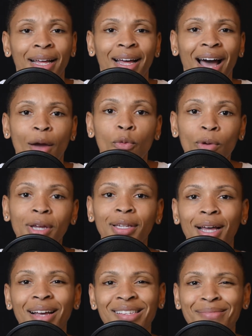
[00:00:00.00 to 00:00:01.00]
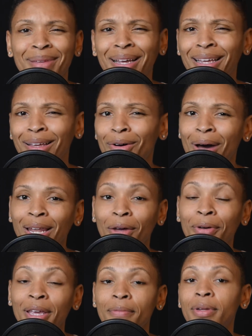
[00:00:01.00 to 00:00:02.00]
I realized, I'm like, I
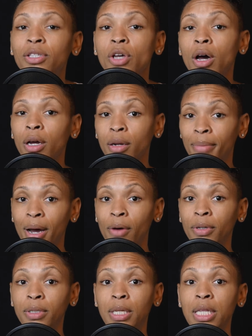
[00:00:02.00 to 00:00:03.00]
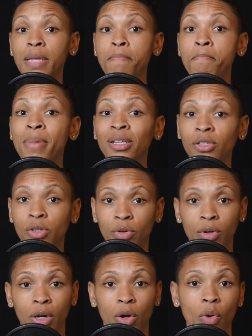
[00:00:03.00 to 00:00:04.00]
low-key been talking about the mental
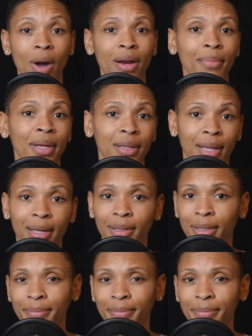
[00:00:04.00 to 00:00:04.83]
quite a bit lately.